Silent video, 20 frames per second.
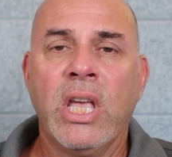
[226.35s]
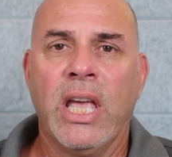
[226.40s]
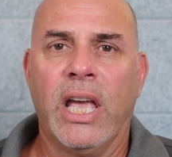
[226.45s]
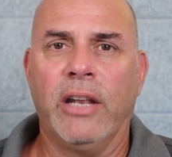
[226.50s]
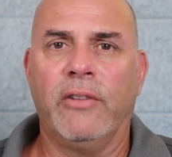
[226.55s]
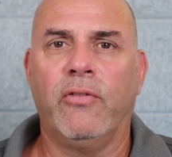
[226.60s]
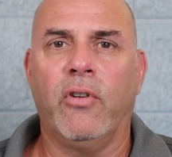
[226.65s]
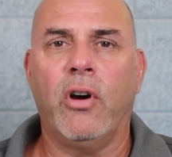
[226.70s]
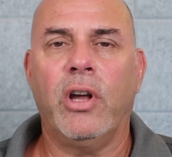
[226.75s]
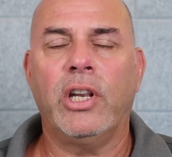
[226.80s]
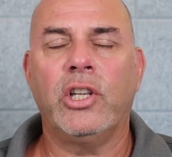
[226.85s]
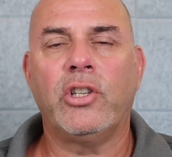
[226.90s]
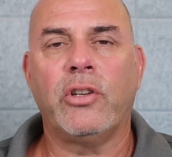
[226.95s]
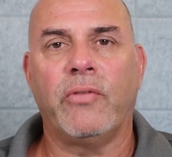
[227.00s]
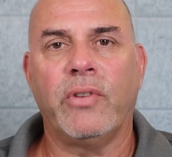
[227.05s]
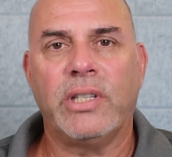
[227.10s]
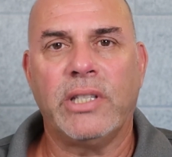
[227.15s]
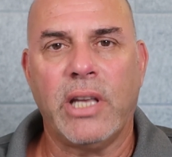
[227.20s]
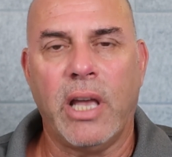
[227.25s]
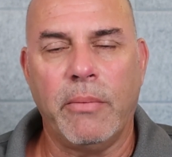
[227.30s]
Advantage
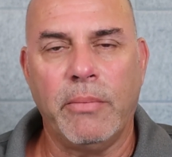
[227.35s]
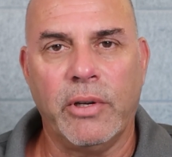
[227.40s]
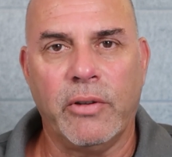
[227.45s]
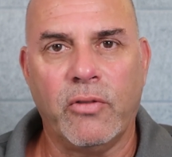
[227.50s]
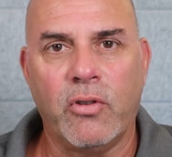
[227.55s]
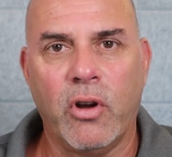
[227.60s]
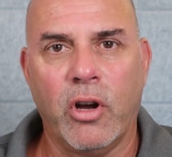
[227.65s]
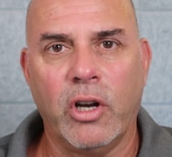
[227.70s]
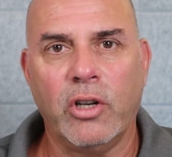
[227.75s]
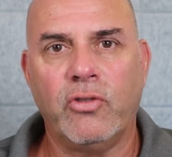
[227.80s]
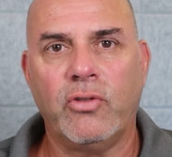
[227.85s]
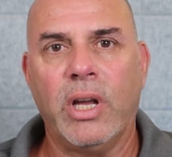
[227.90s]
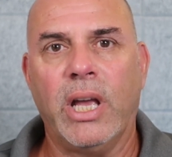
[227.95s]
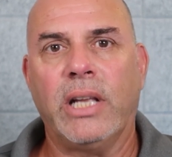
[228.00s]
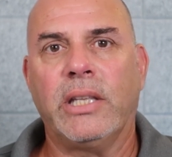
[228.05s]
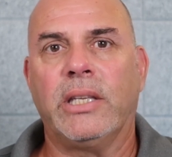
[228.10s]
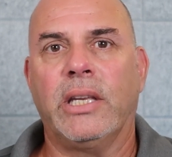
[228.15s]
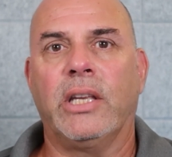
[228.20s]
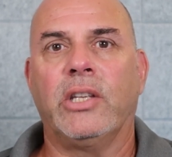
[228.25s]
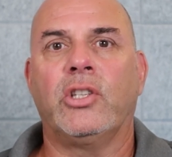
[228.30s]
of assignment of
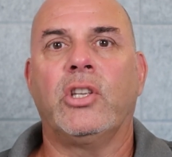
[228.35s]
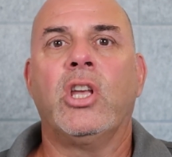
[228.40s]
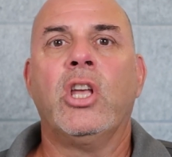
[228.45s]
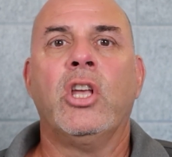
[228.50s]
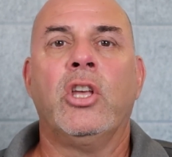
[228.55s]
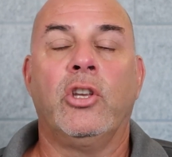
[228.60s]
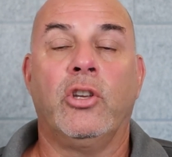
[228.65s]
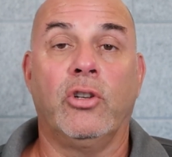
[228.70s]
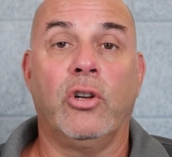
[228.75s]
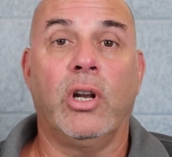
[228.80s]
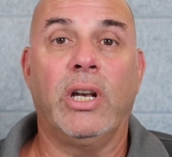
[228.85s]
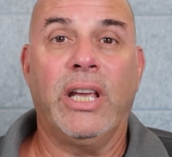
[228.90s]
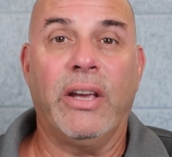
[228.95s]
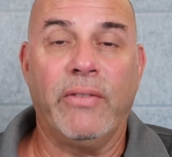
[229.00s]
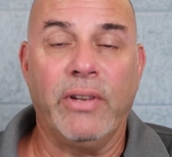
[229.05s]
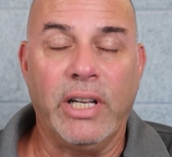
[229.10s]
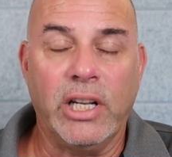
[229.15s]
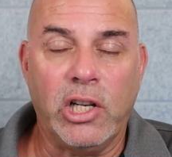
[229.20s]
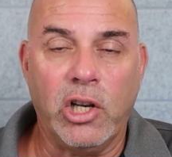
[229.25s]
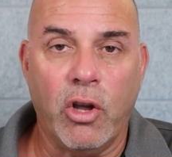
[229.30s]
contract is you don't
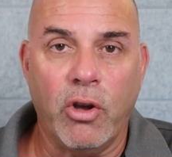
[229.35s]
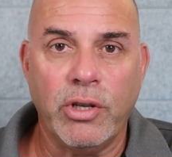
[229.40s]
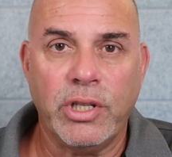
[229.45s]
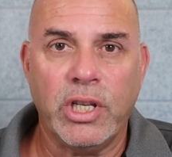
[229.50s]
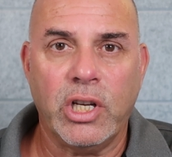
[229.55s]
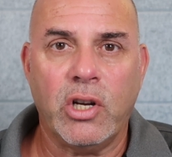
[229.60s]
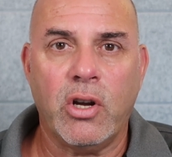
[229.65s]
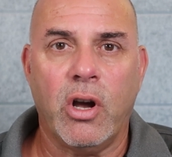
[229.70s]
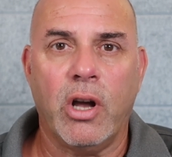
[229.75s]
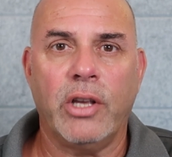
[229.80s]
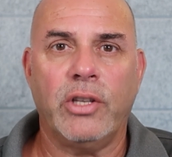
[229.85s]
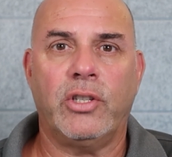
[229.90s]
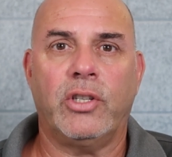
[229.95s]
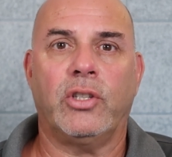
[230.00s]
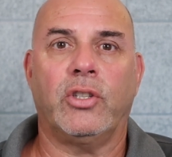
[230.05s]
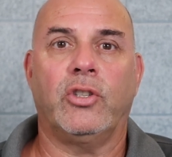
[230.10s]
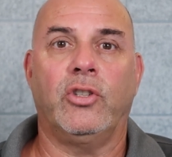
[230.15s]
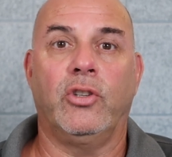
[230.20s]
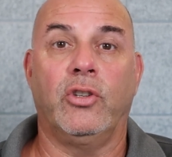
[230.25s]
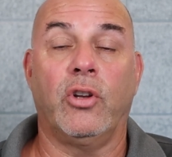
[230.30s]
have any closing
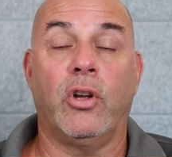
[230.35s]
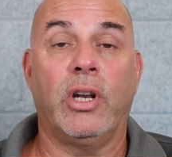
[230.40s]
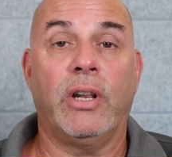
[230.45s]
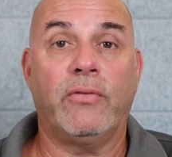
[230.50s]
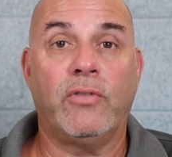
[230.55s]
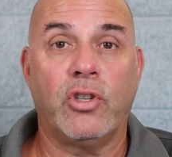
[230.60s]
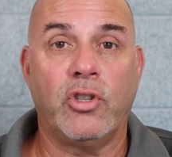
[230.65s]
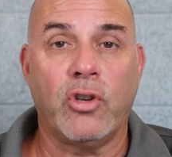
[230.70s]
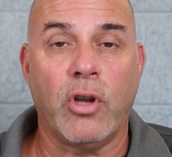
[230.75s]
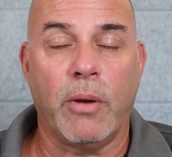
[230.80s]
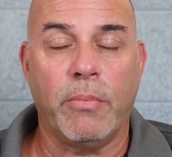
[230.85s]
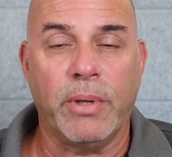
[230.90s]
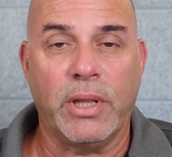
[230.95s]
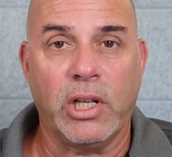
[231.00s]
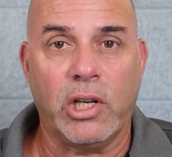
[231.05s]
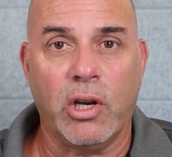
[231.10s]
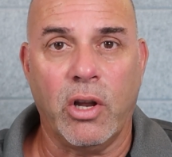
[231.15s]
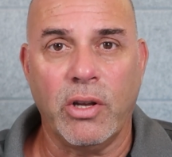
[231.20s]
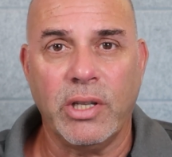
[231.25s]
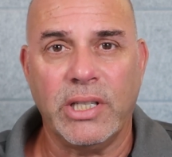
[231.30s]
costs, you don't have to show up at
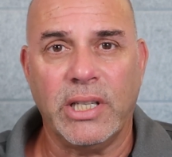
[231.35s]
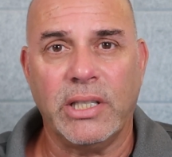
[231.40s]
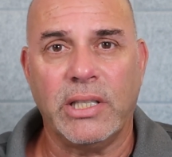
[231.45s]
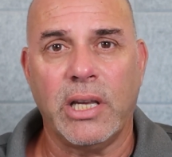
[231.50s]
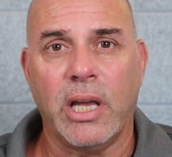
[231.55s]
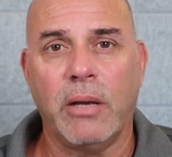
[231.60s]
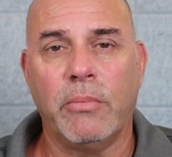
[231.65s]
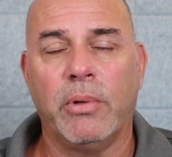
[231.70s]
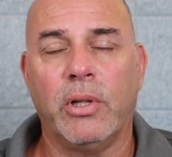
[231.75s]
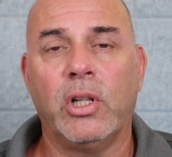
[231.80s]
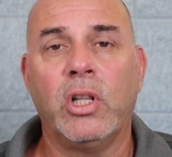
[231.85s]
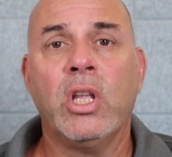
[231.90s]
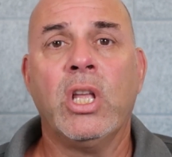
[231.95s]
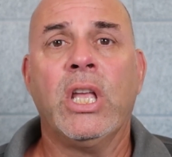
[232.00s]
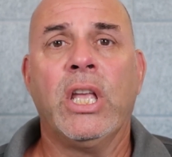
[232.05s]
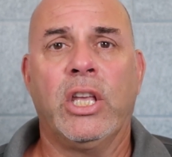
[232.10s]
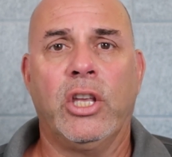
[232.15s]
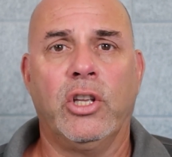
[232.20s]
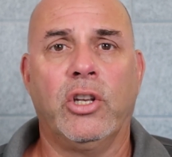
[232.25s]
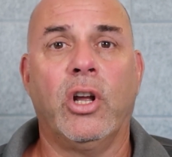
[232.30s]
the closing table,
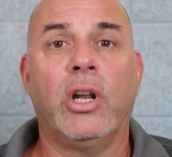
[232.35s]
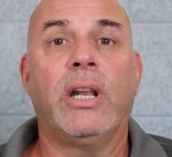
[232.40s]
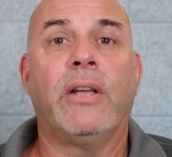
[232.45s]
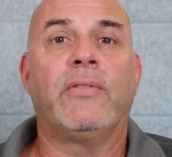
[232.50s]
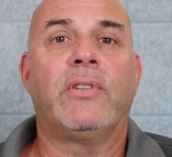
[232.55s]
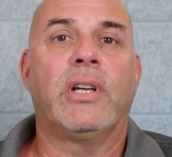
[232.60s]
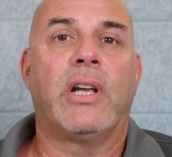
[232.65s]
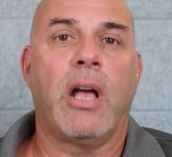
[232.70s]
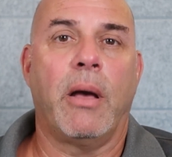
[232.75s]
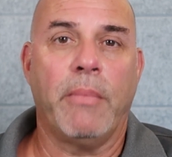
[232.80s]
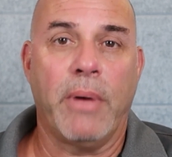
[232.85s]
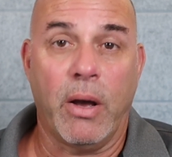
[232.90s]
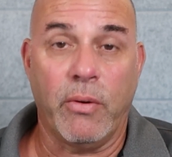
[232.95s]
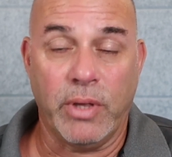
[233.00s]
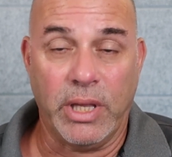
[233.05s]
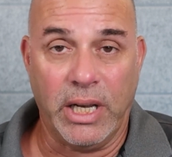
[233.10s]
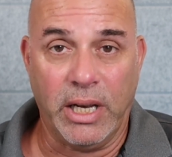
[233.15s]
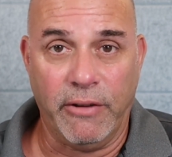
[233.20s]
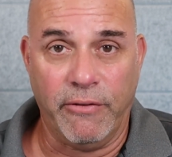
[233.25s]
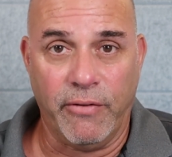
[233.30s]
you don't have to come out
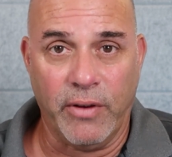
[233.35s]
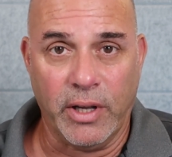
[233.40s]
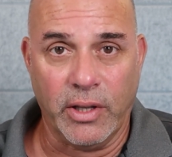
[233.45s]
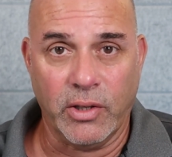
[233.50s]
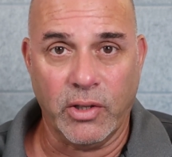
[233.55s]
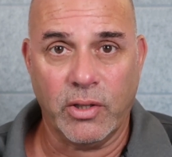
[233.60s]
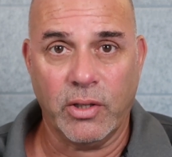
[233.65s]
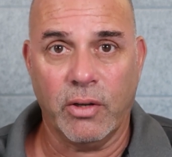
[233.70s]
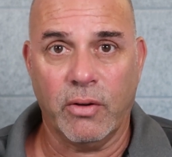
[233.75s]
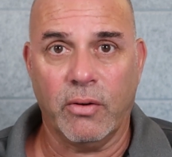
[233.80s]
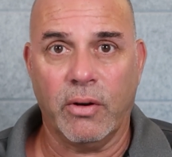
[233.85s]
with any funds.